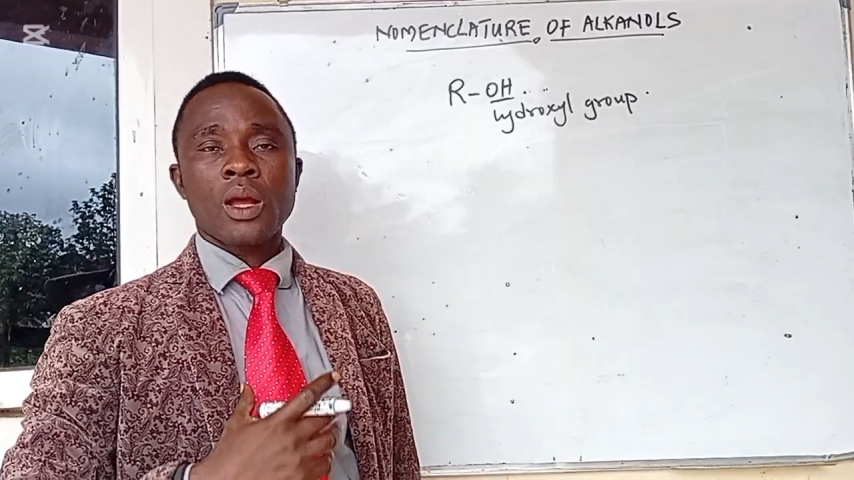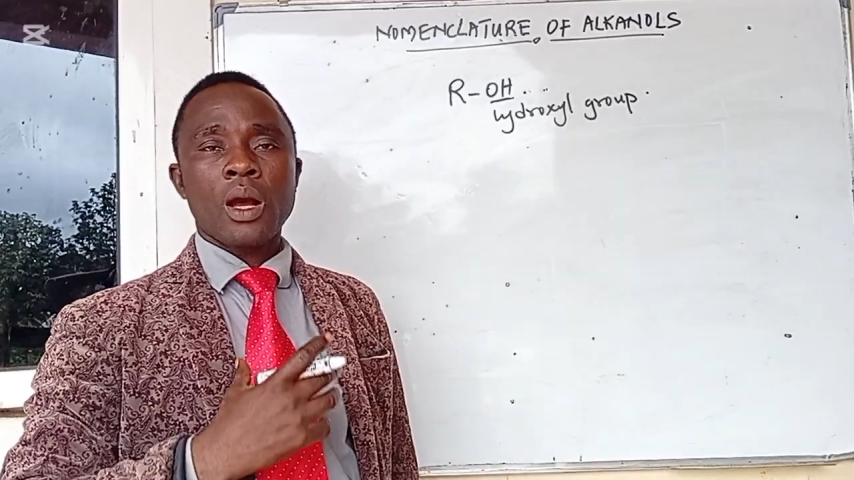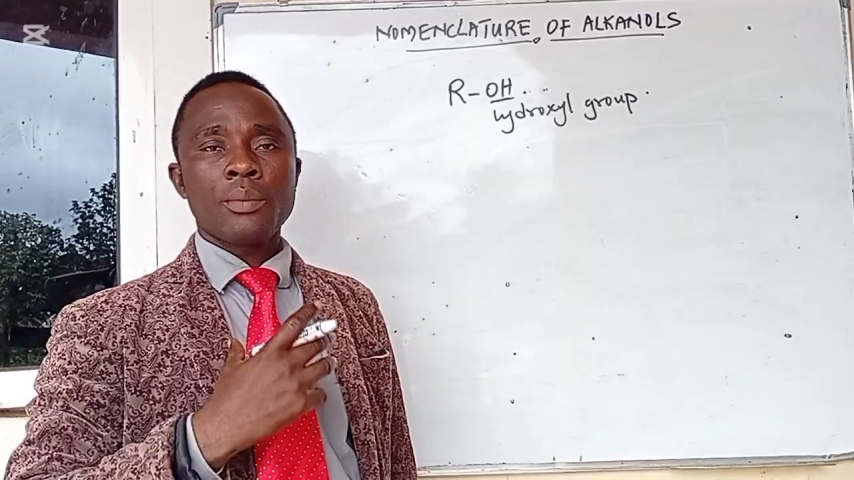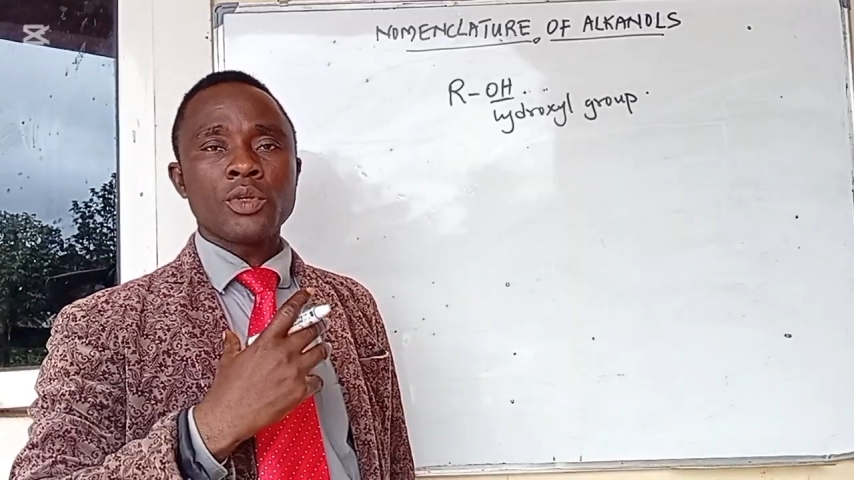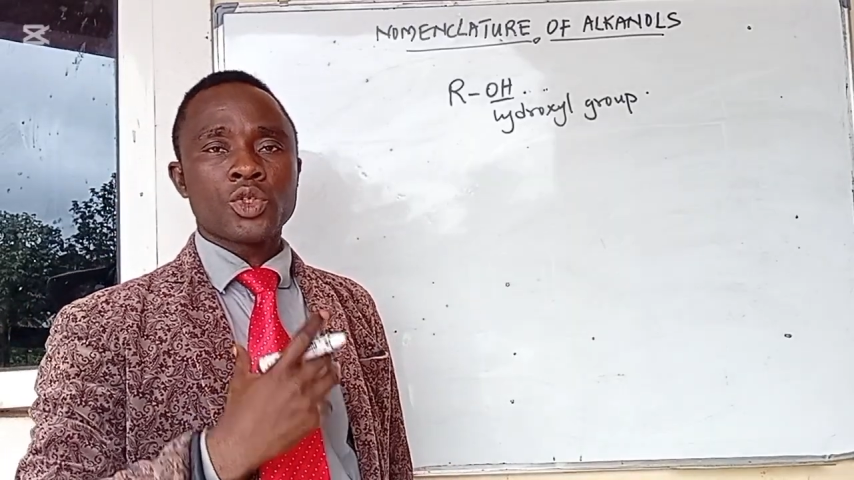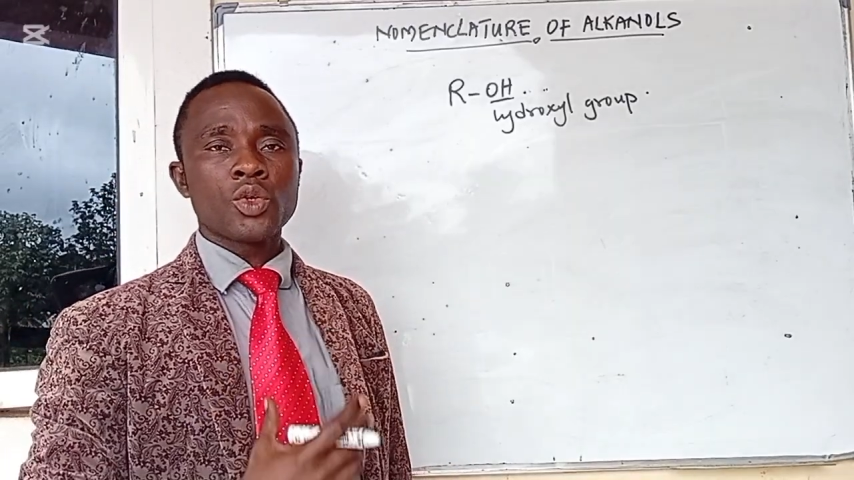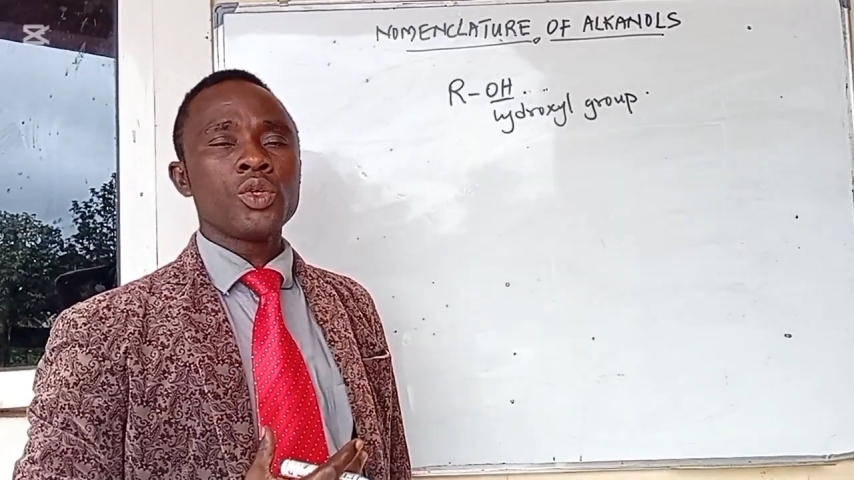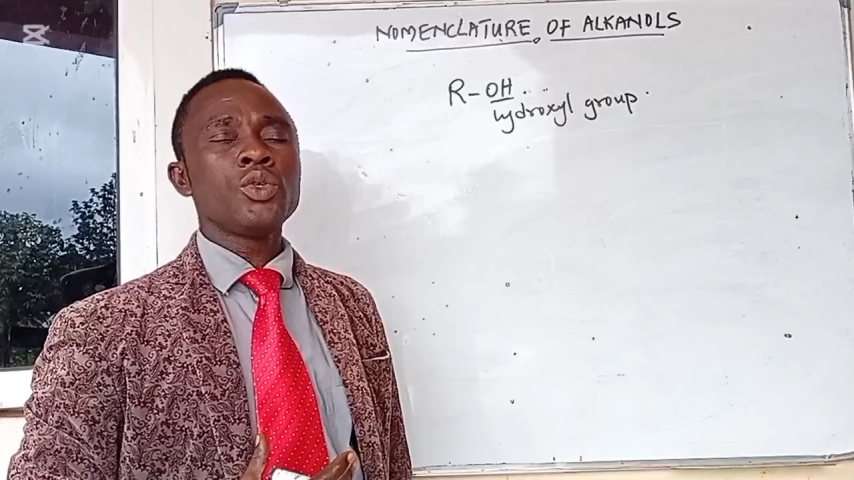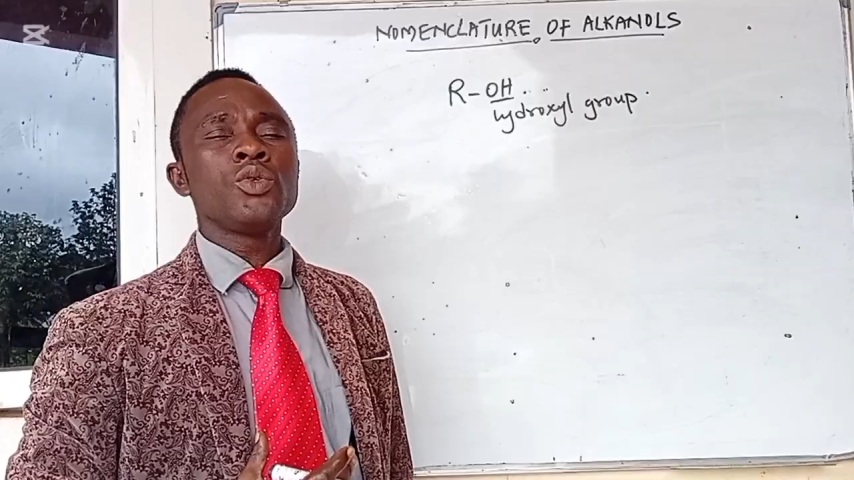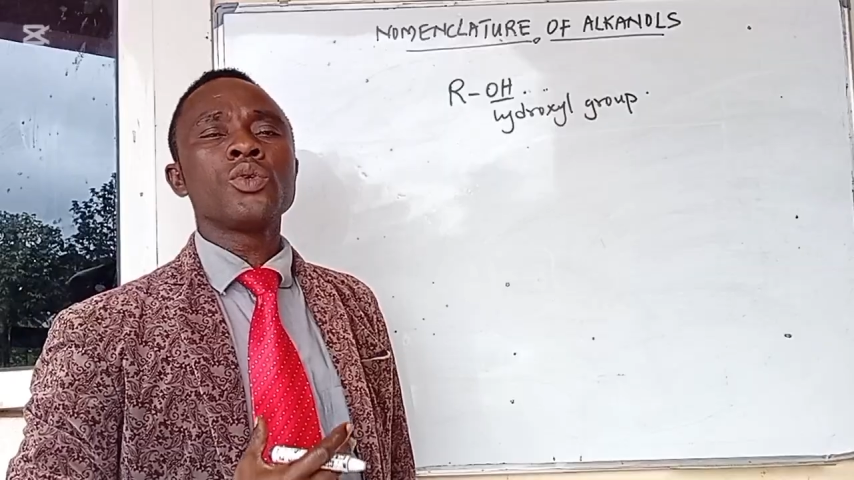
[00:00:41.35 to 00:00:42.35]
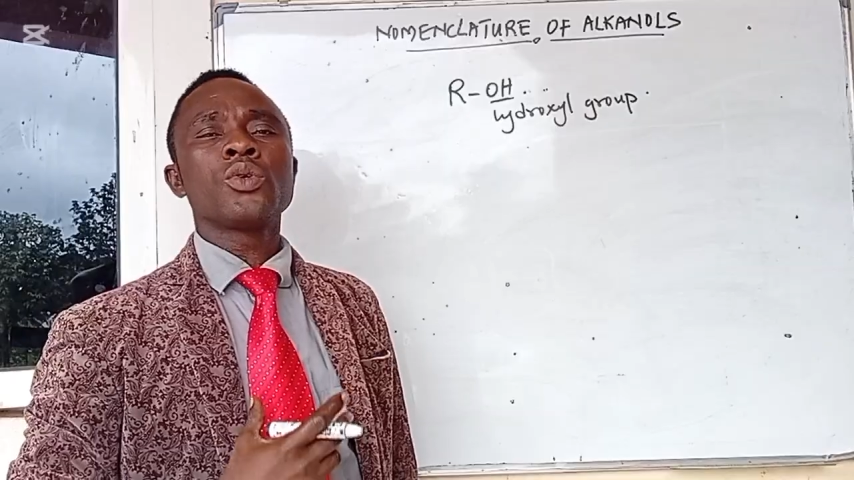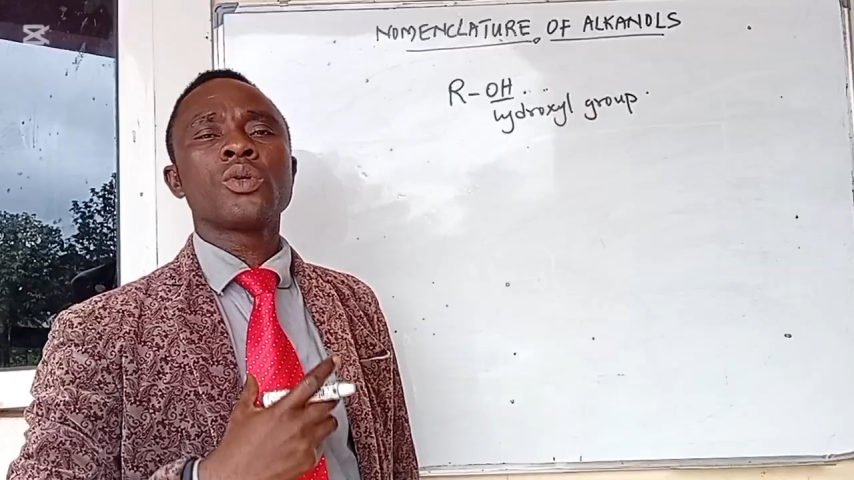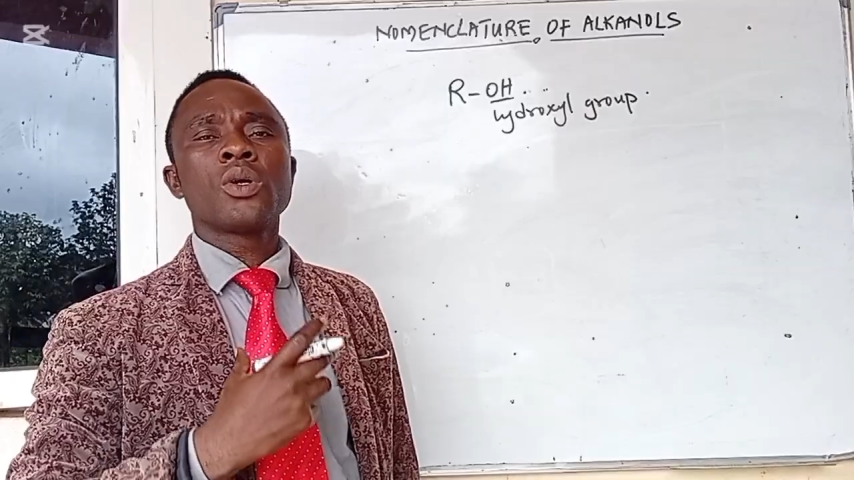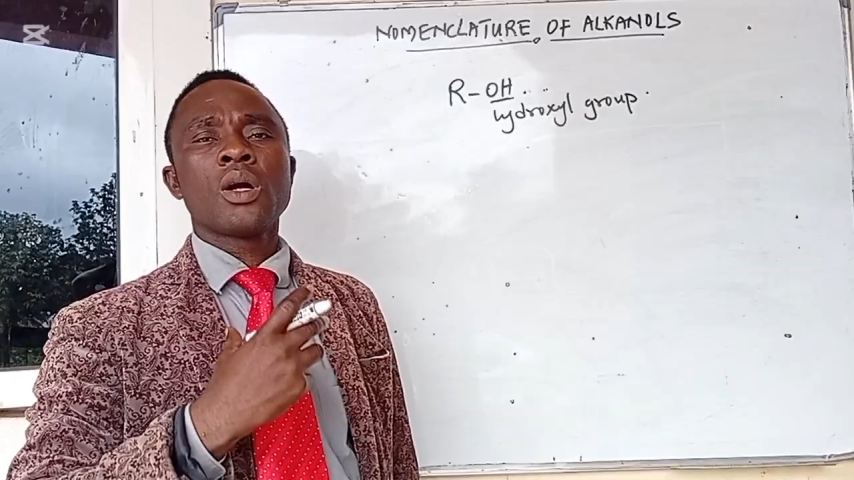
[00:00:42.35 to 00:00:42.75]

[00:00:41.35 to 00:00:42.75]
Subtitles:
I'll be showing you